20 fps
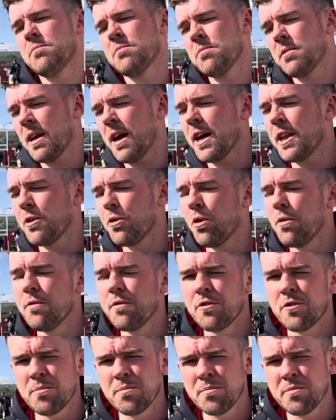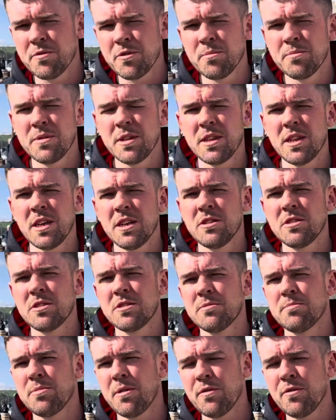carry on from
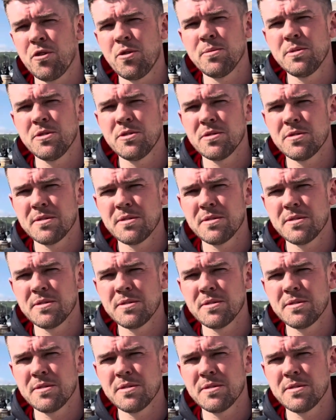today's performance.